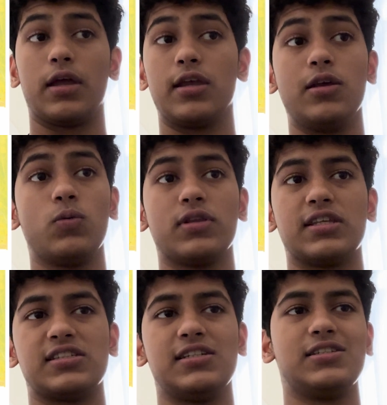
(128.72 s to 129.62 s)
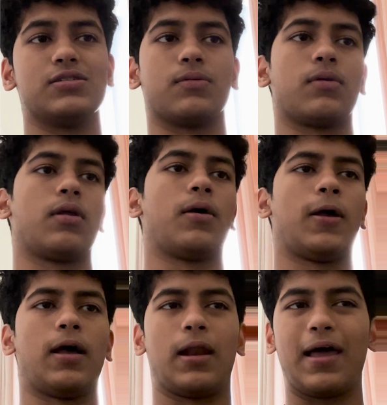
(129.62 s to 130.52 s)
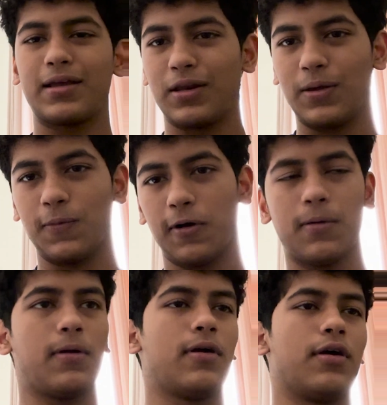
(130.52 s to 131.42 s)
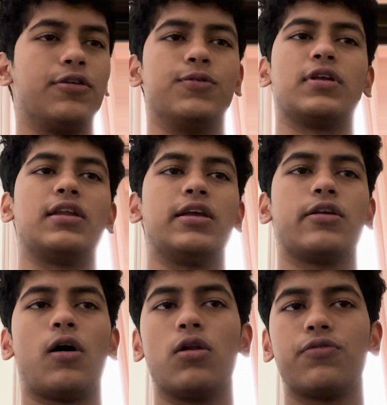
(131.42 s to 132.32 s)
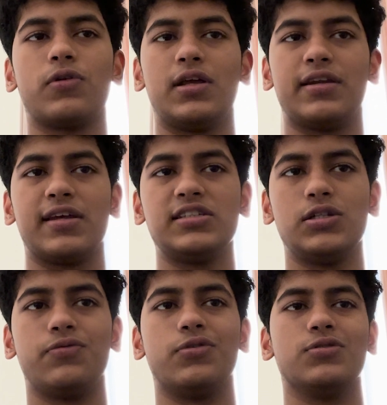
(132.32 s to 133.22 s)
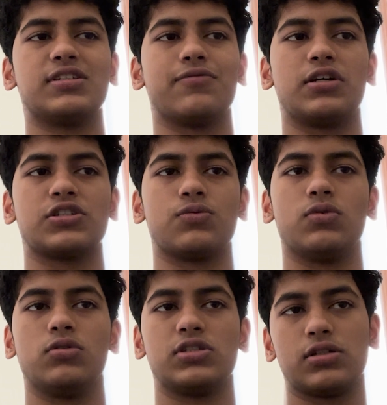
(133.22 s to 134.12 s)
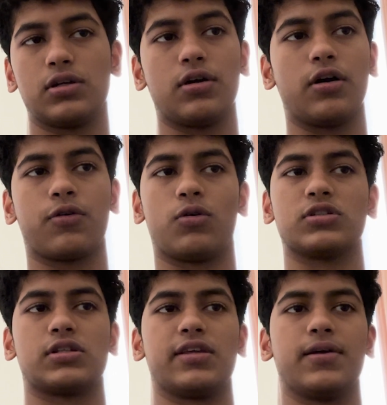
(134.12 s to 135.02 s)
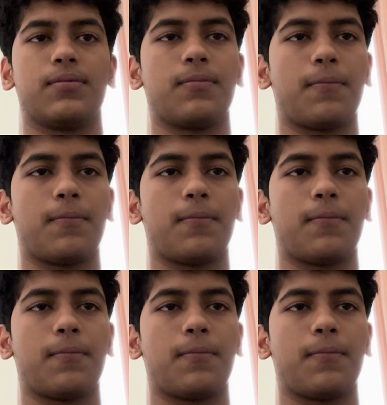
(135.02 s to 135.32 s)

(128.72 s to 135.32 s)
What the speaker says: Eat with the season. Like Neema, you can eat colorful and tasty fruits and vegetables across the year.